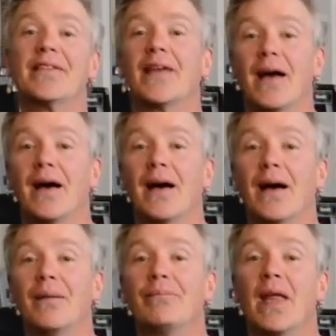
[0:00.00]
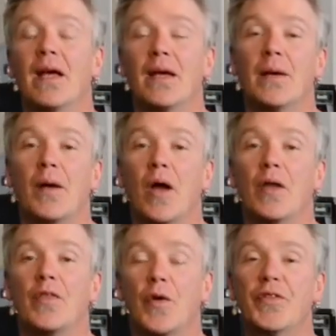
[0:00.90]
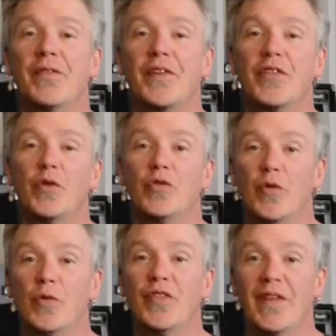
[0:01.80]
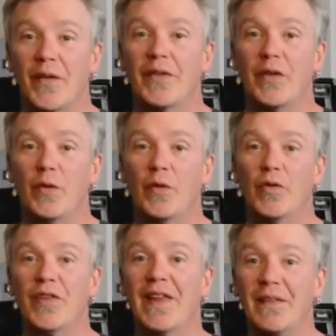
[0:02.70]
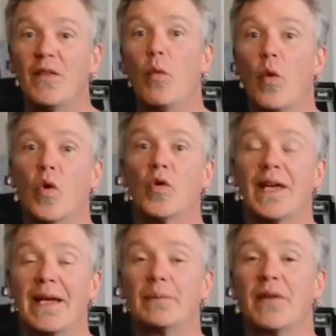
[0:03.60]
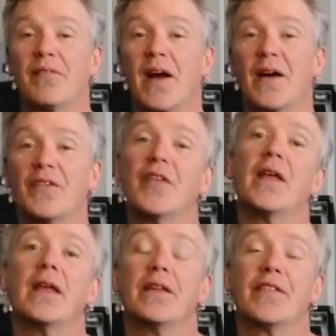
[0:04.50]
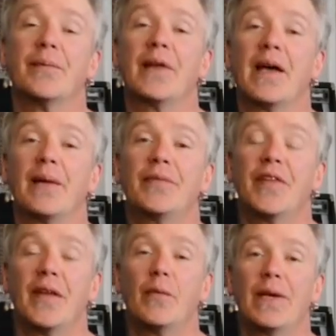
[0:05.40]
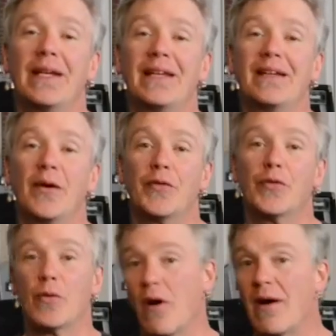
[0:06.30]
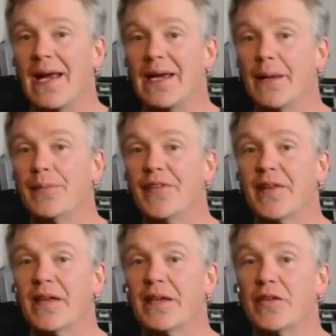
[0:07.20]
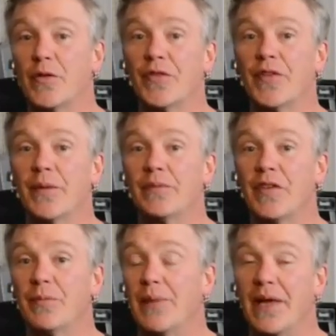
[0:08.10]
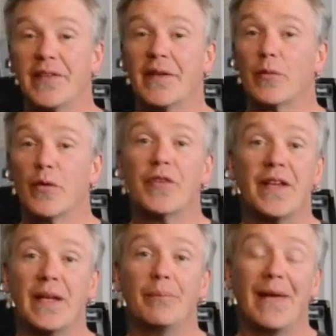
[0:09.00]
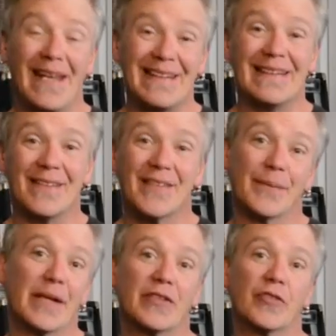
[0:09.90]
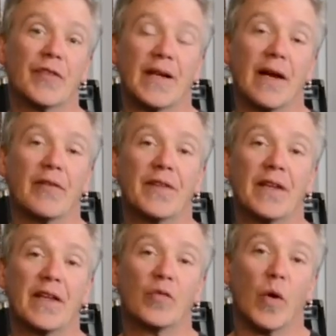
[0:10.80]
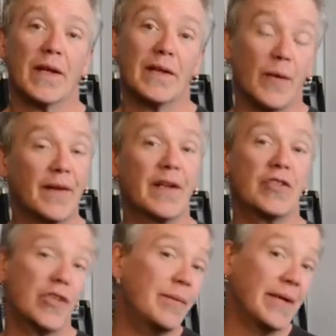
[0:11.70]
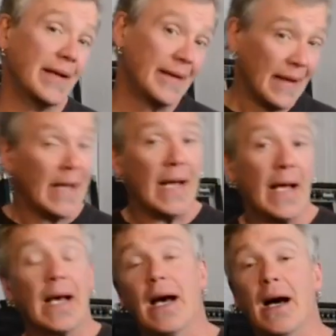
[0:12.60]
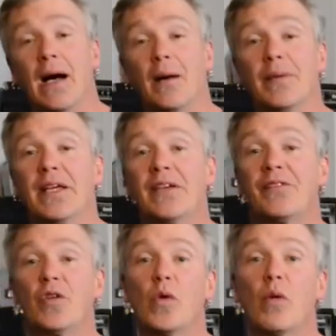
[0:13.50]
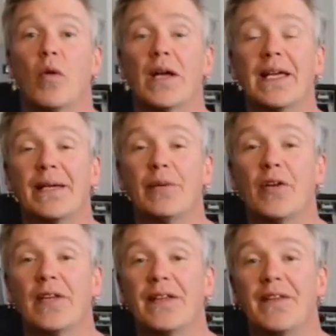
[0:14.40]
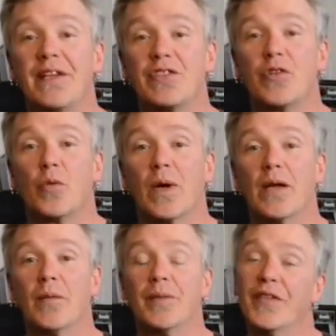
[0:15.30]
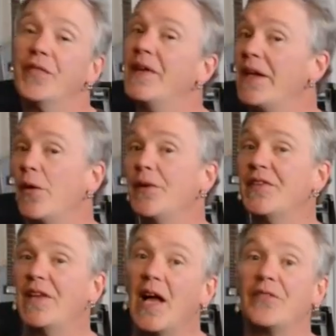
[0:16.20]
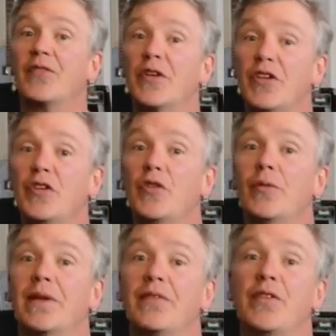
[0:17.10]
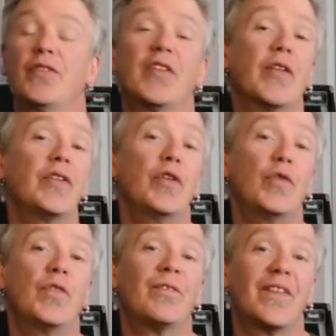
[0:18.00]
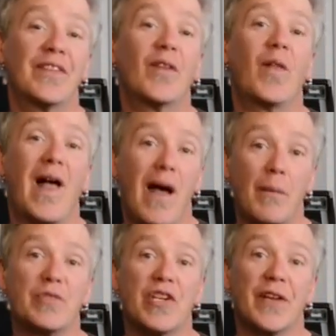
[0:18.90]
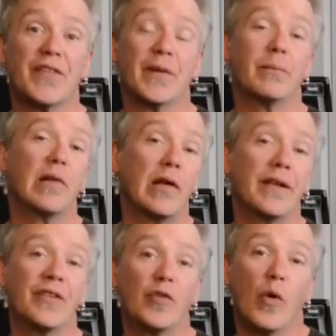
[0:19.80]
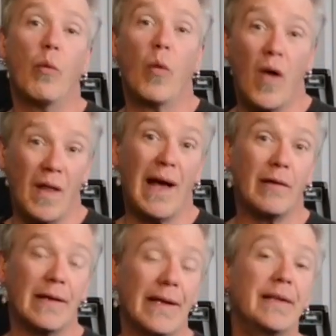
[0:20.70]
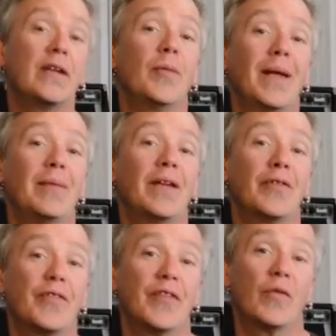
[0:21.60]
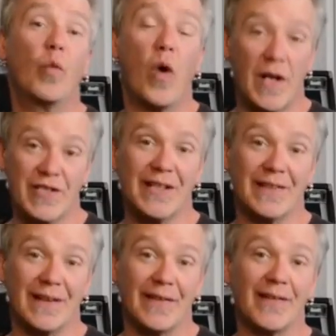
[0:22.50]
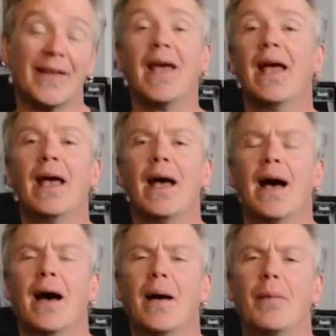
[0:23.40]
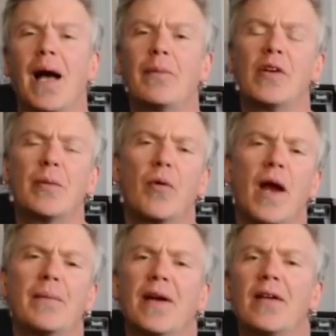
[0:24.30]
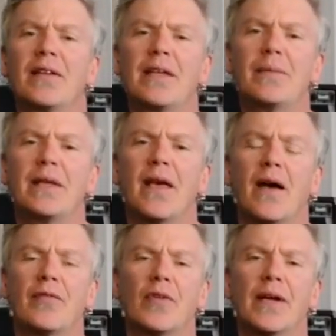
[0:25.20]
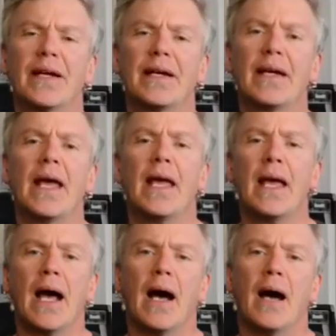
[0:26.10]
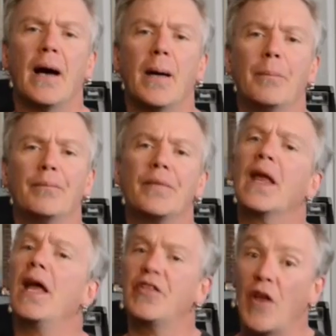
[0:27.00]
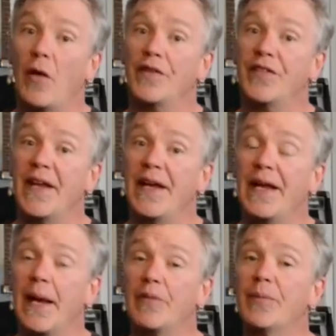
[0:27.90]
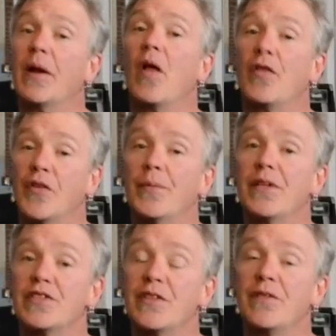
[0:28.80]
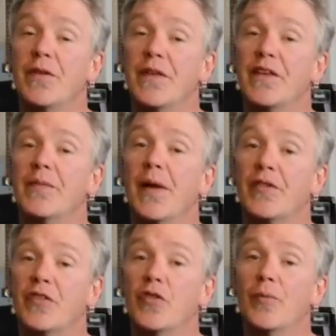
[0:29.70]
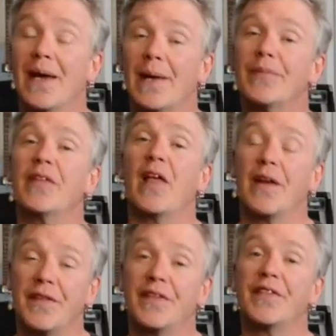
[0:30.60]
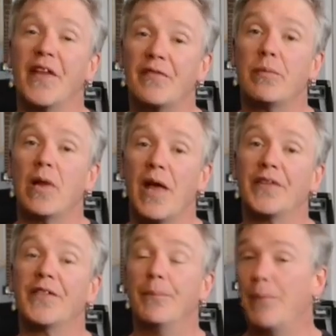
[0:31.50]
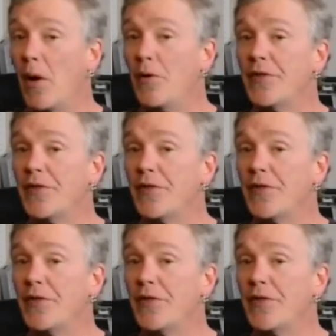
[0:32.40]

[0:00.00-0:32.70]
Those of us who do still use in the world amplifiers, sometimes we need to go through our amps and do some just basic routine maintenance to make sure that everything is working the way that it should be. If you are working purely in the digital realm, this video is not for you, but if you still use physical objects that plug into a wall outlet, you may be interested in watching this. I'm going to primarily be covering solid state amps, but also mention a few things about tube amps. A lot of this stuff applies to both.